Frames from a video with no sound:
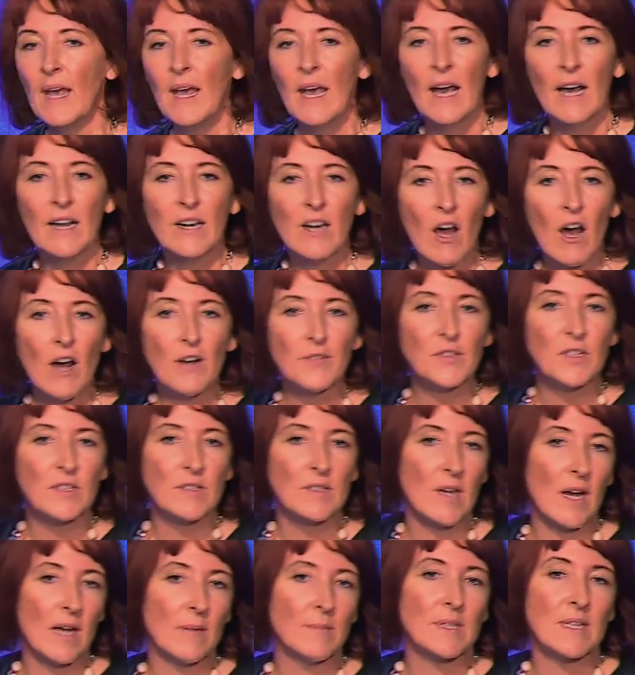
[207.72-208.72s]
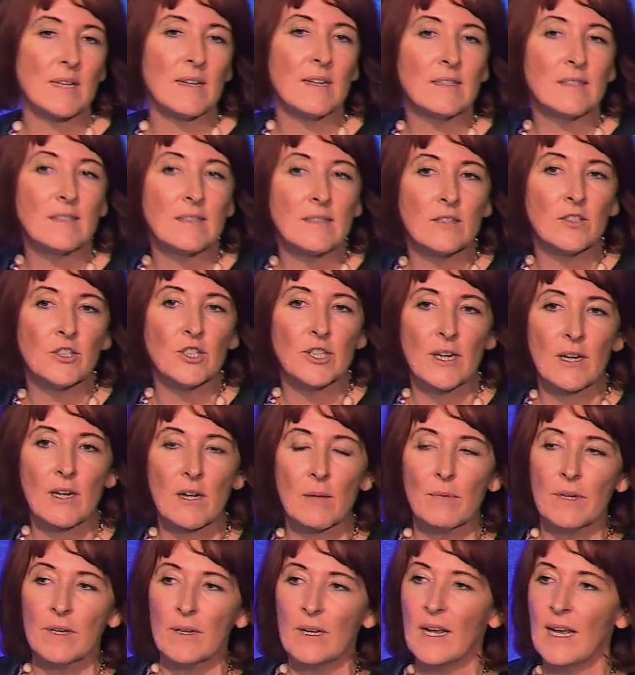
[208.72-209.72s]
And oftentimes, ladies and
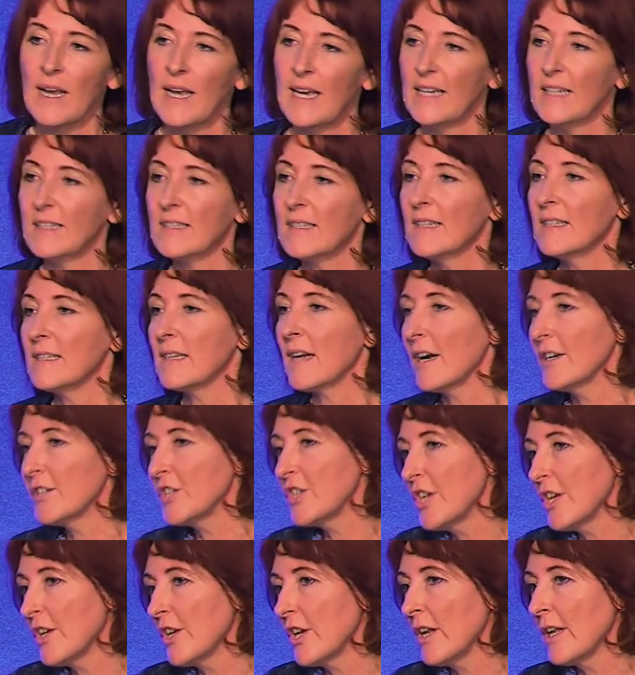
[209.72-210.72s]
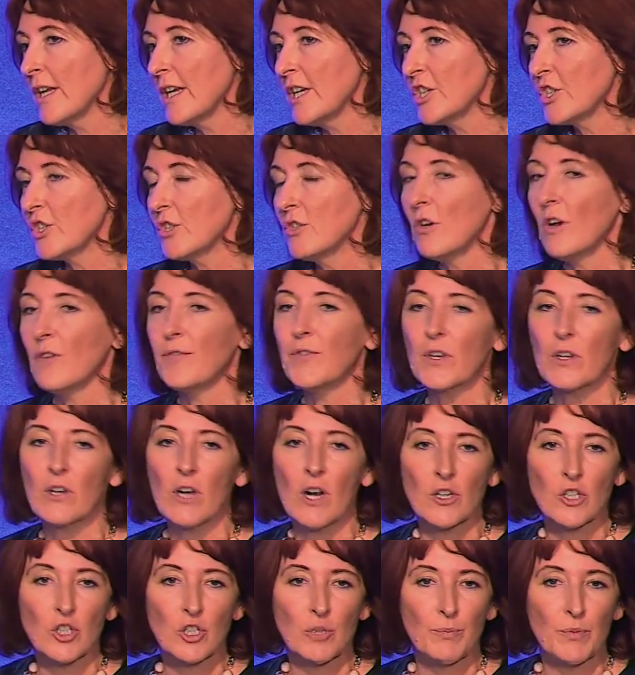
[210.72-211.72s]
gentlemen, it's this articulation of the
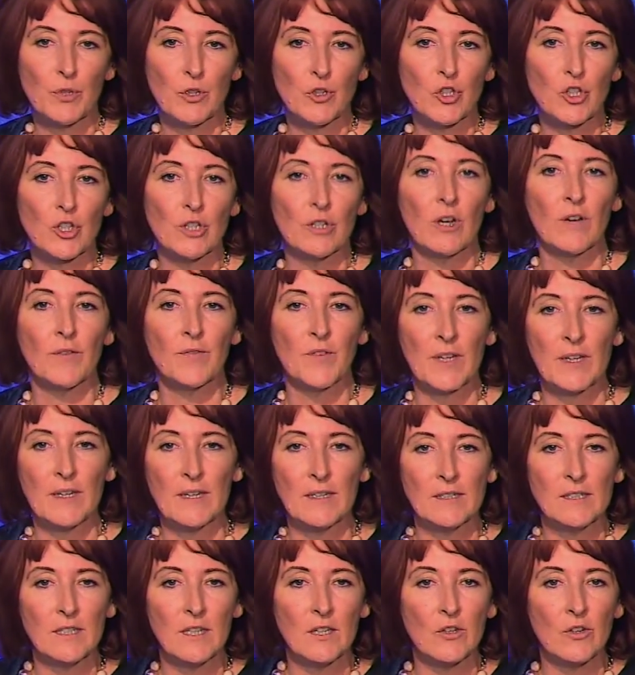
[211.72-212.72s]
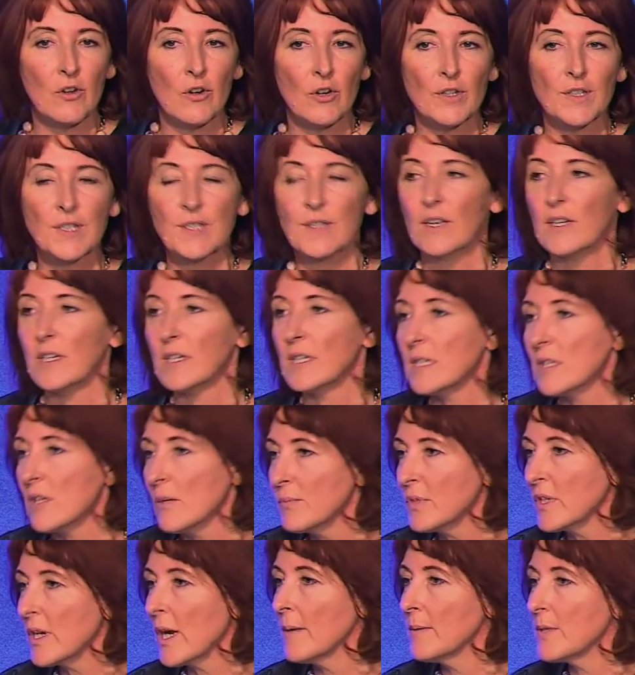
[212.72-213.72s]
contribution of the ED nurse that is
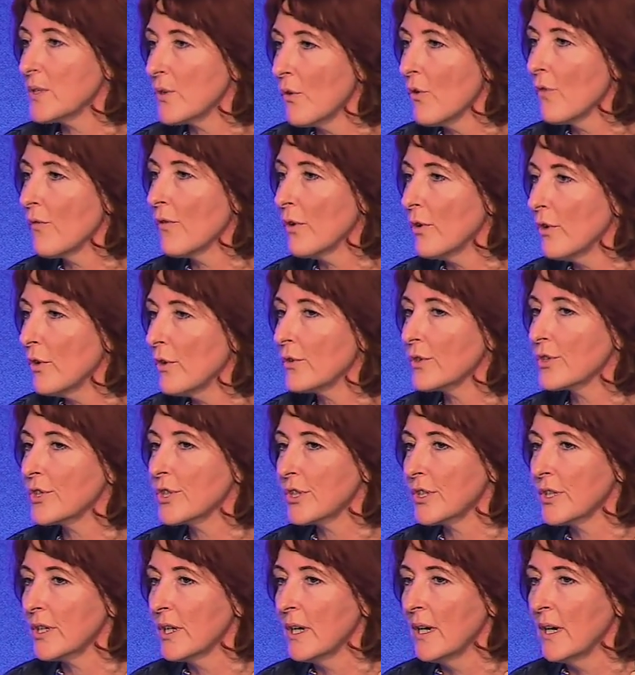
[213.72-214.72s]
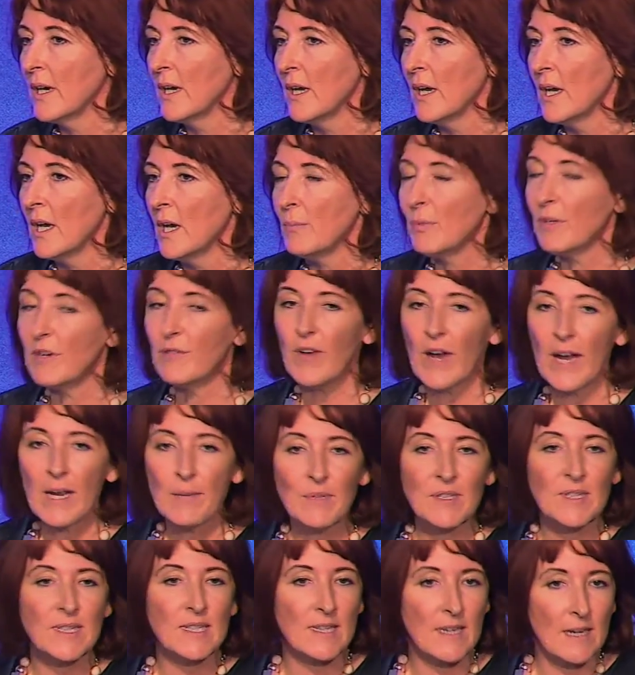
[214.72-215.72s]
sometimes overlooked. But if I'm a
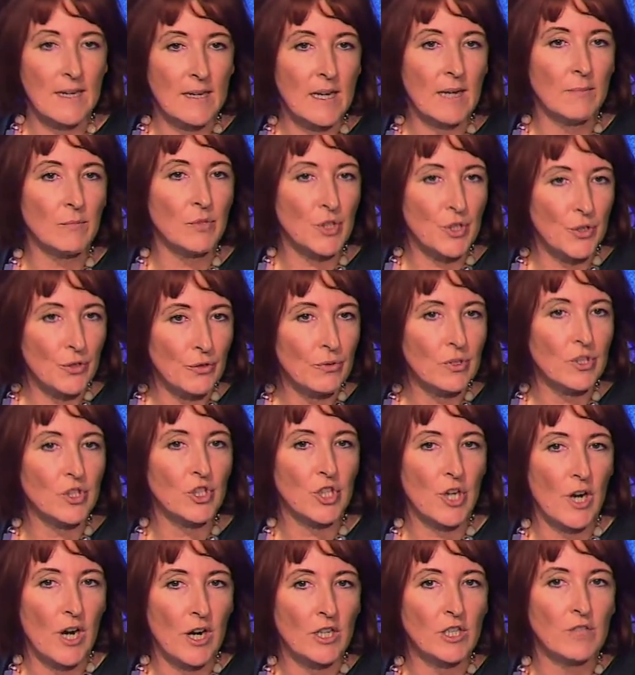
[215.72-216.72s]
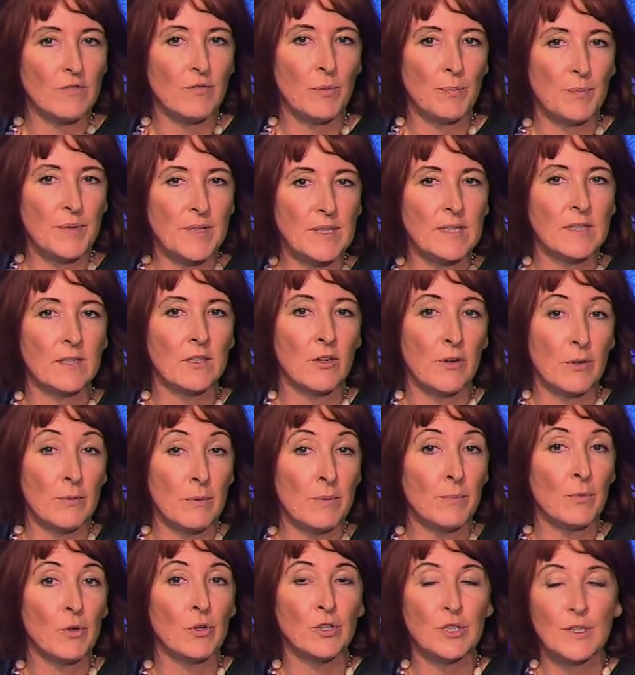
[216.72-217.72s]
CNM2 in charge of a busy
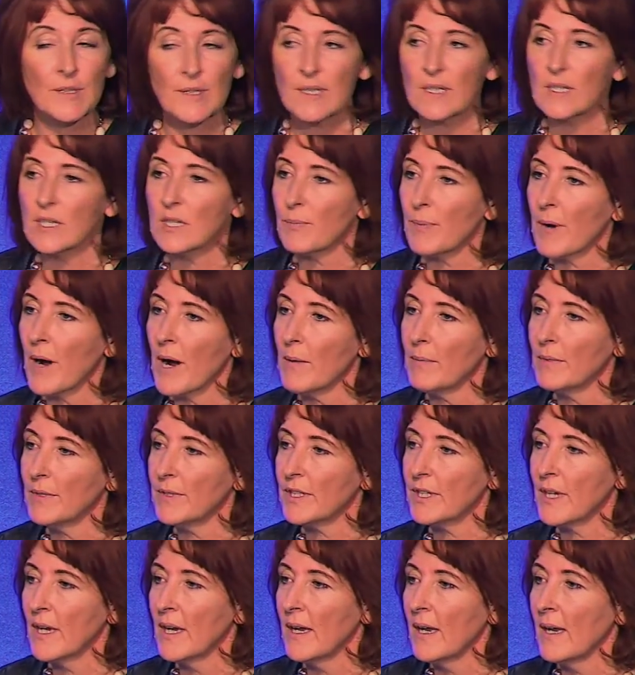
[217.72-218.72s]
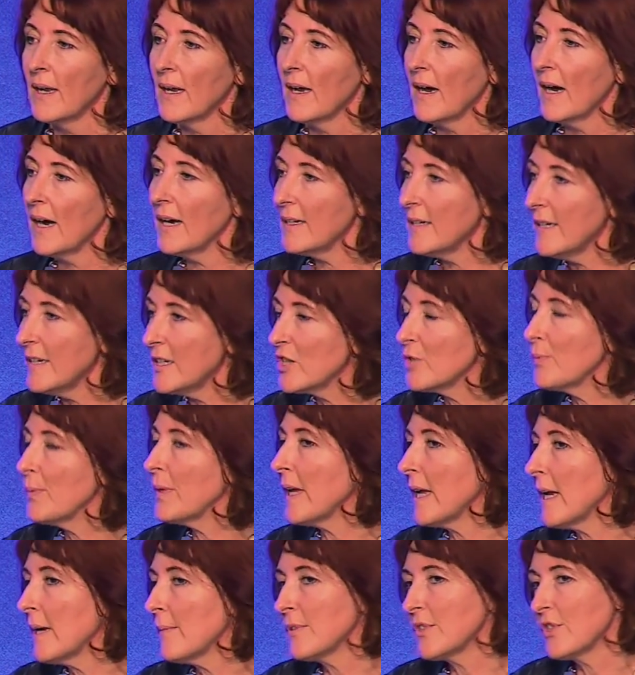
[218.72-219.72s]
emergency department, I need to be
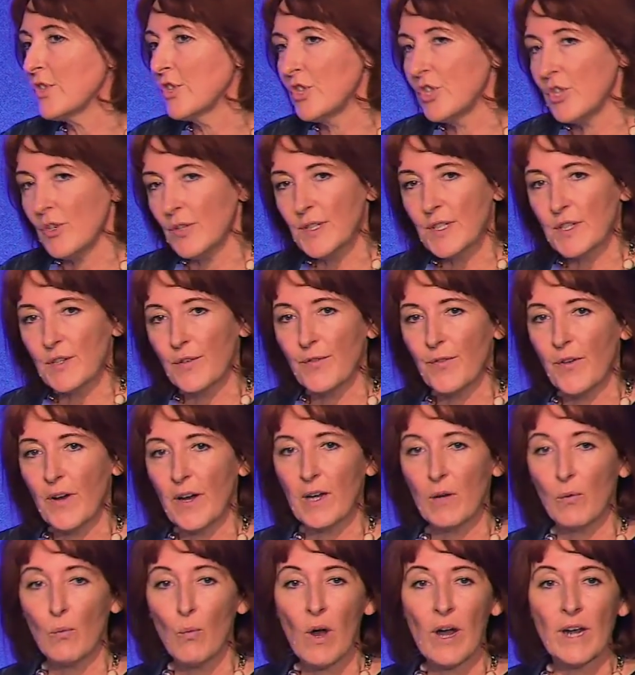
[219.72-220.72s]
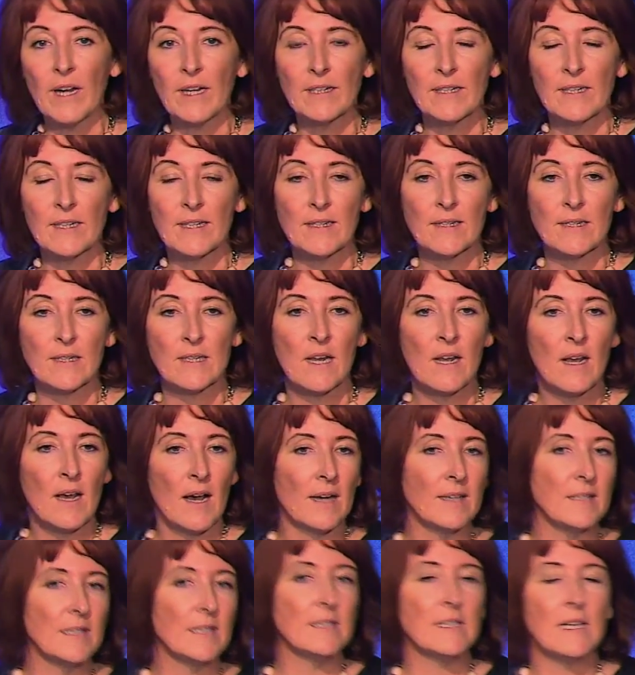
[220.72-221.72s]
able to justify why it is I need